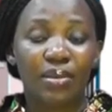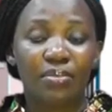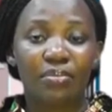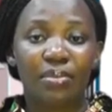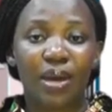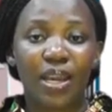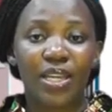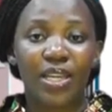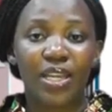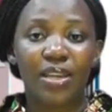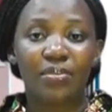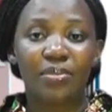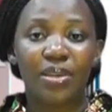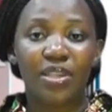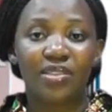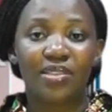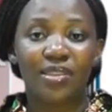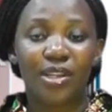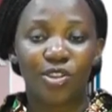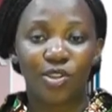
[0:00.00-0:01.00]
My name
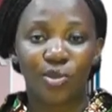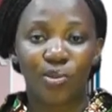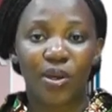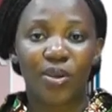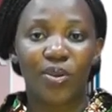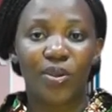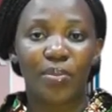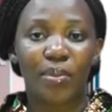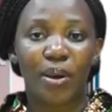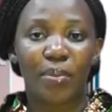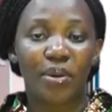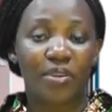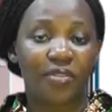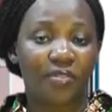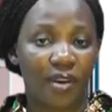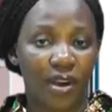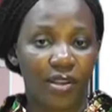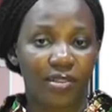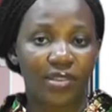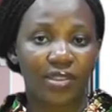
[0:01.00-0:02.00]
is Najima Luima, but
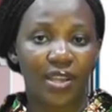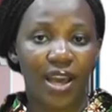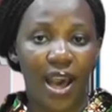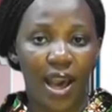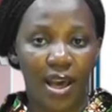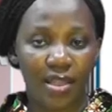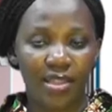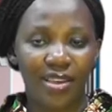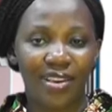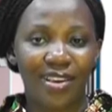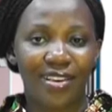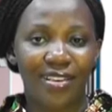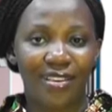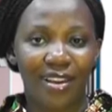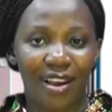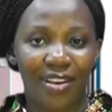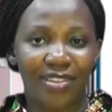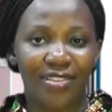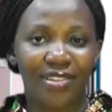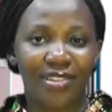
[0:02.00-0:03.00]
first are the headlines.